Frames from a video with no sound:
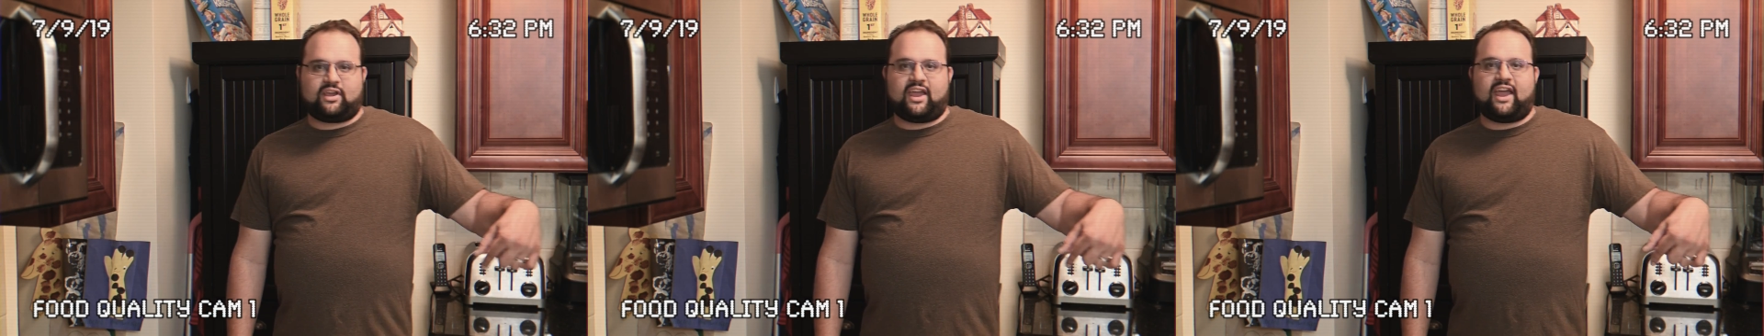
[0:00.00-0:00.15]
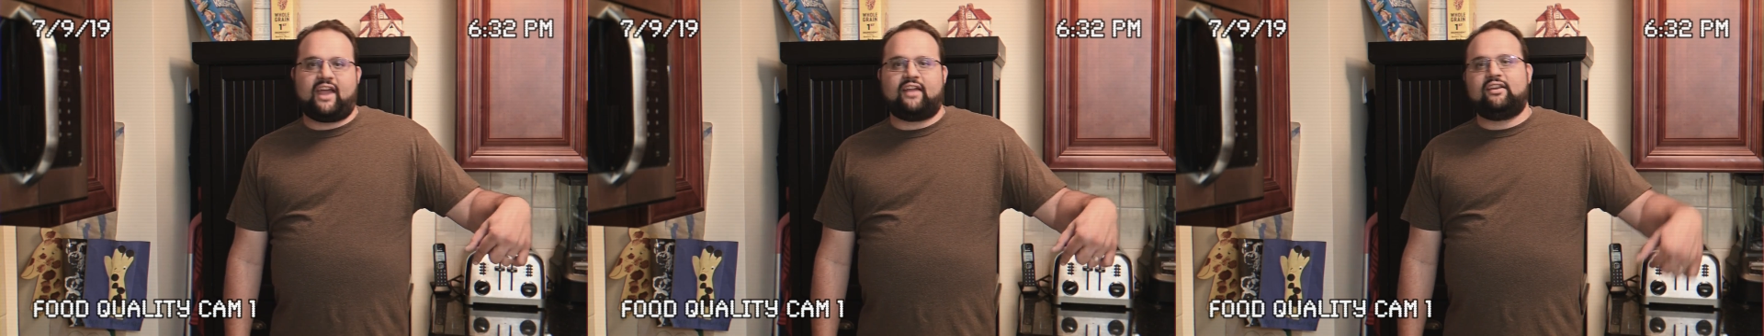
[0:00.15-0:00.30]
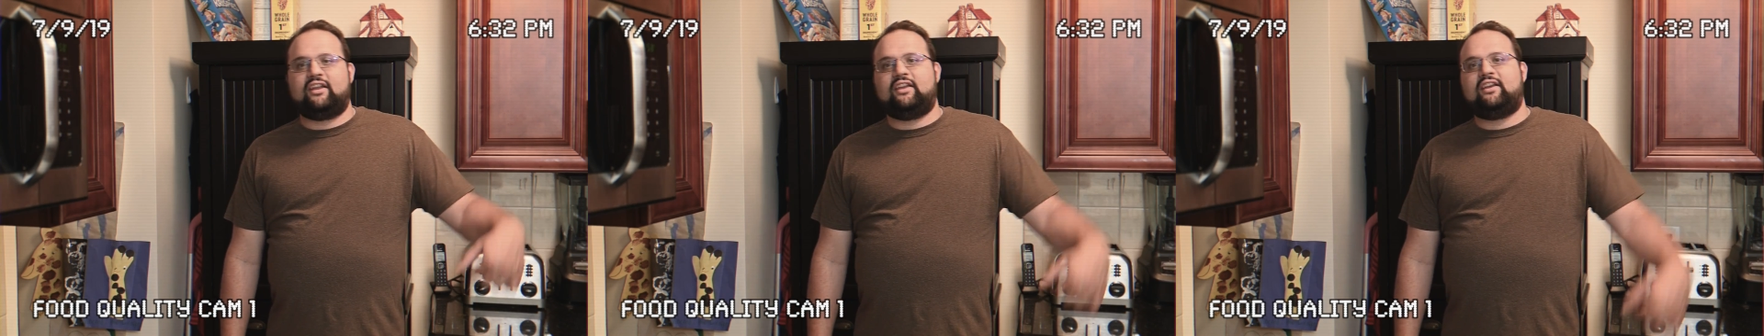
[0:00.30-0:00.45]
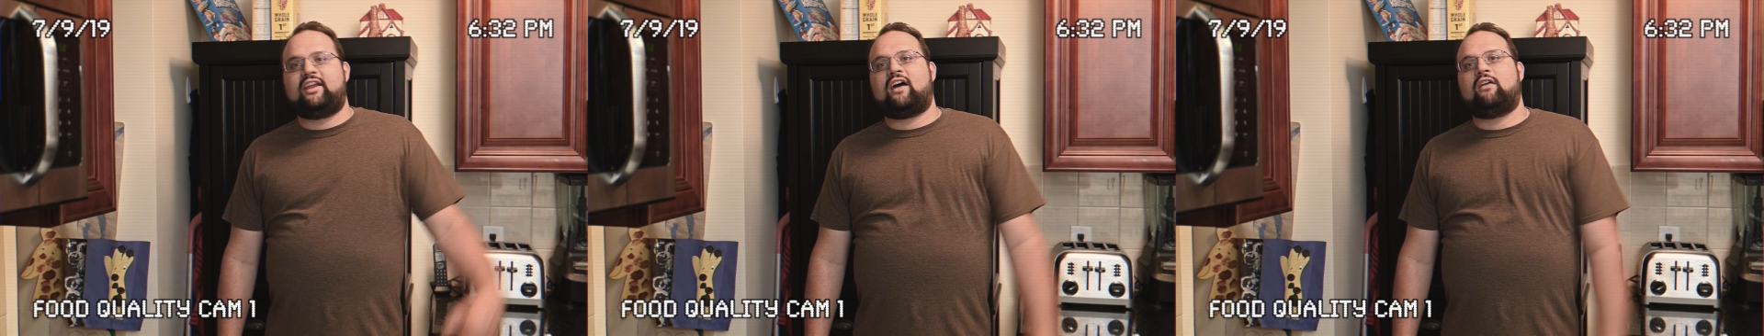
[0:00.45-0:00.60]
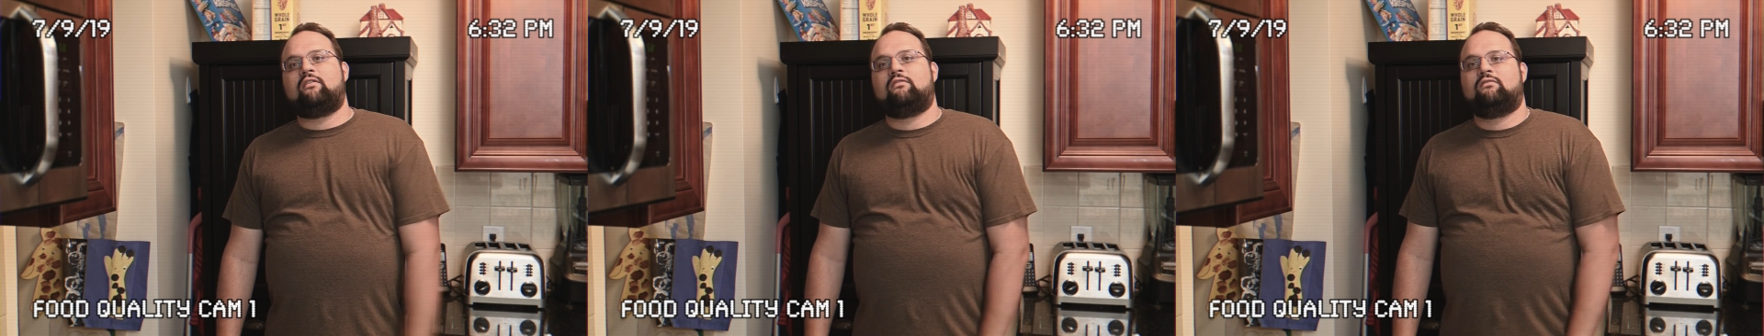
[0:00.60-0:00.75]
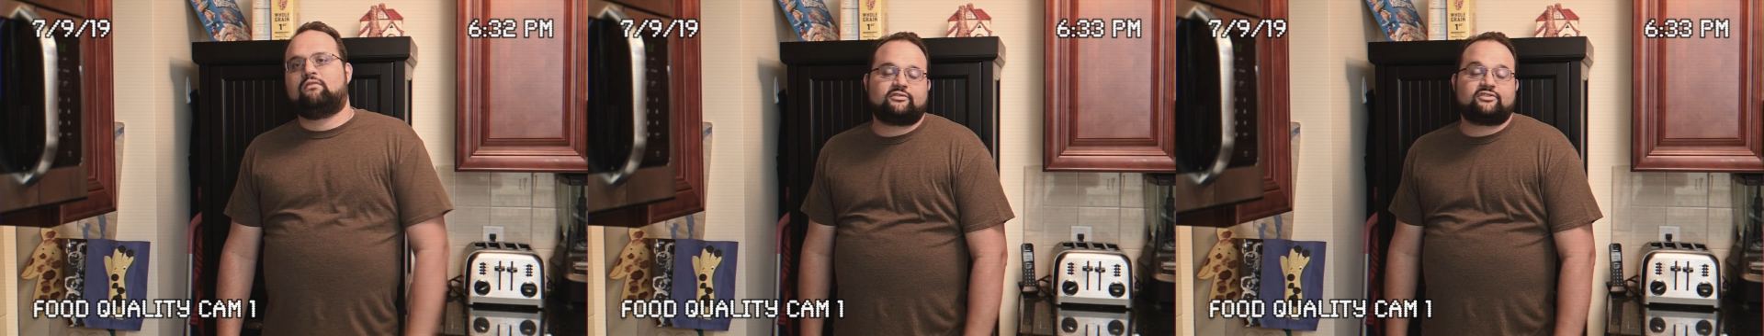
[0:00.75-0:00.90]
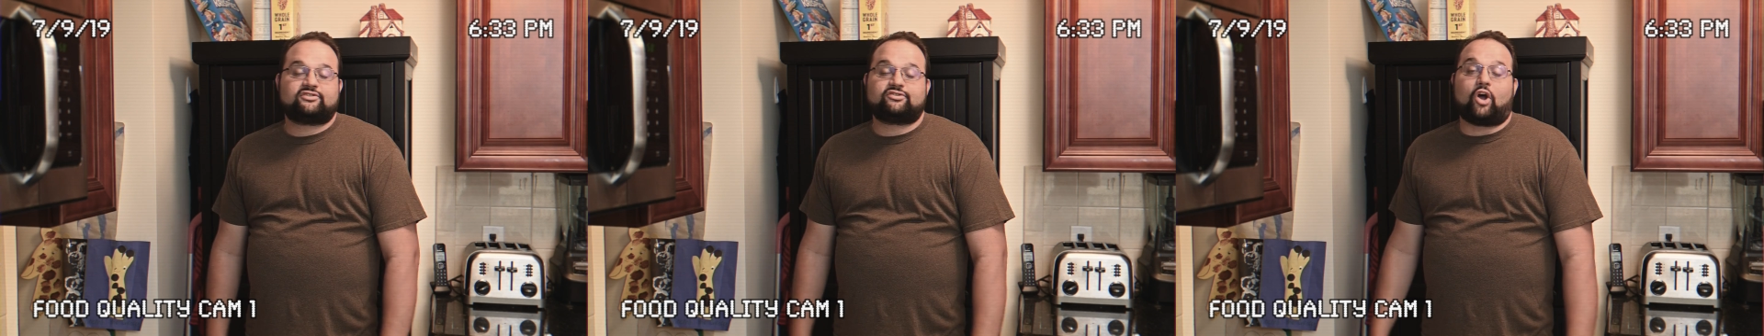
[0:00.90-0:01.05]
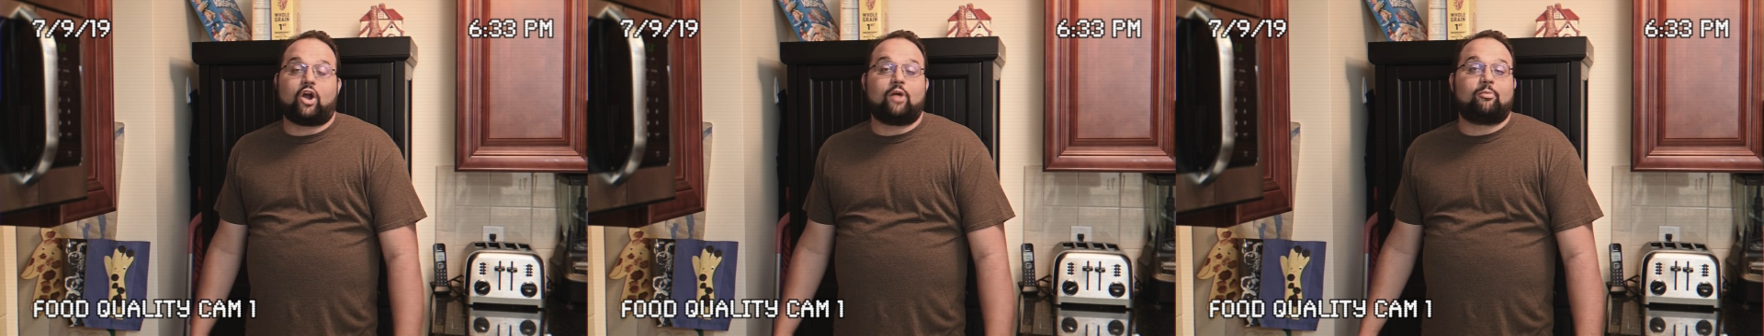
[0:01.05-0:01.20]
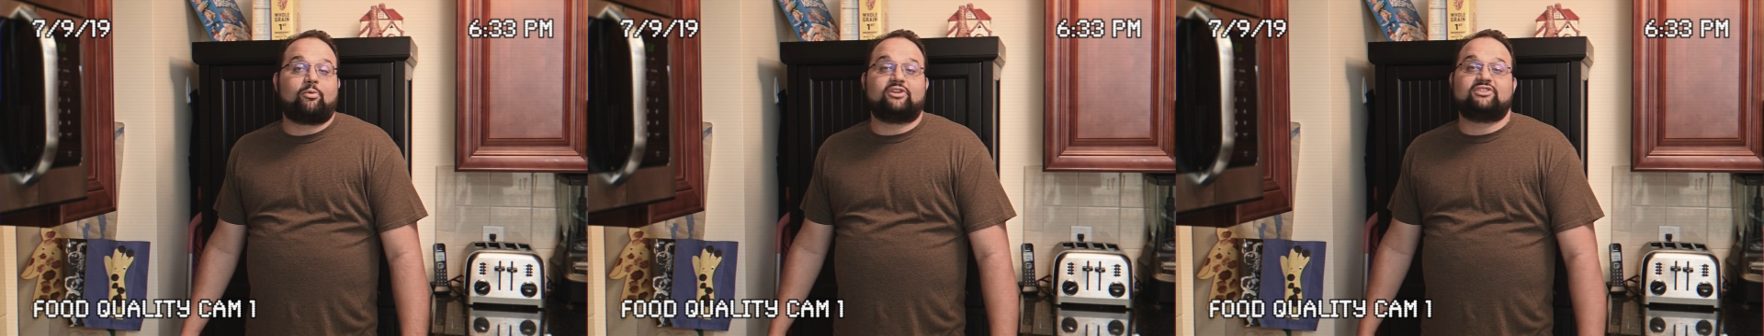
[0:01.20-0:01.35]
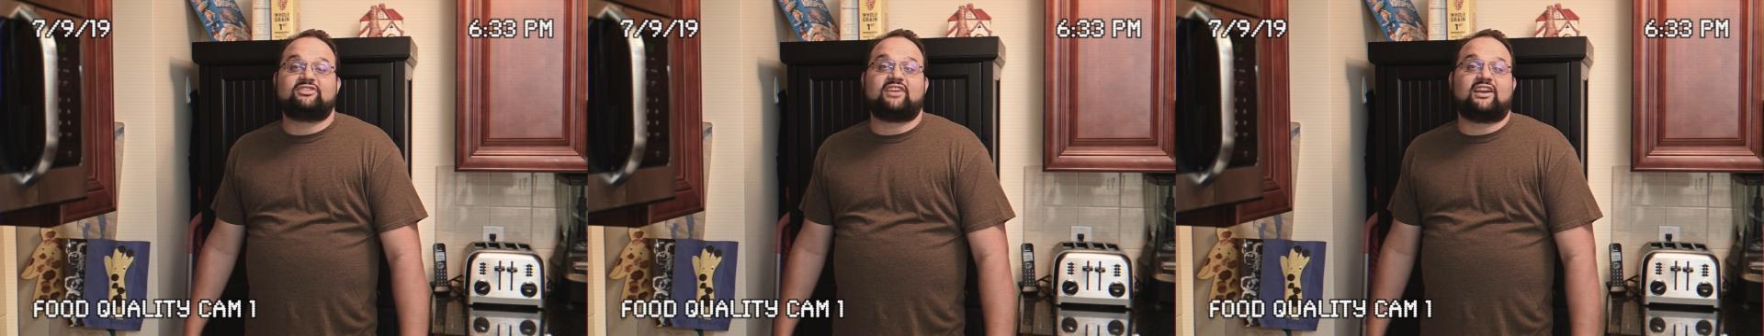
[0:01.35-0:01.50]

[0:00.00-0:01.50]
candy now. Starburst